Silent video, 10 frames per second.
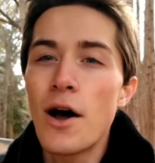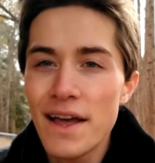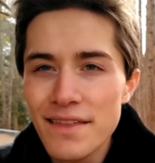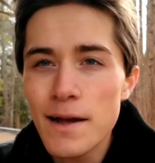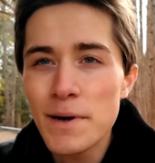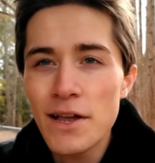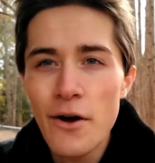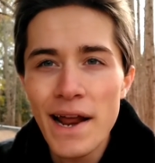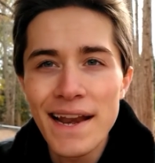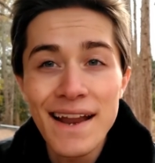I think I'm gonna
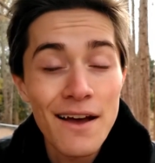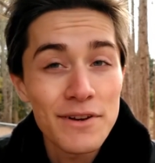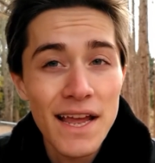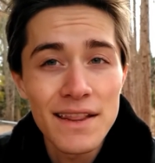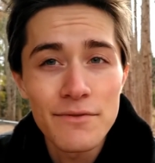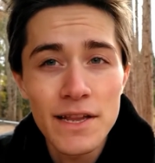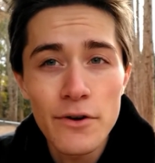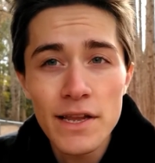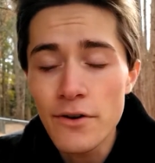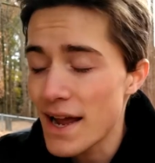go ahead and have to end the video here.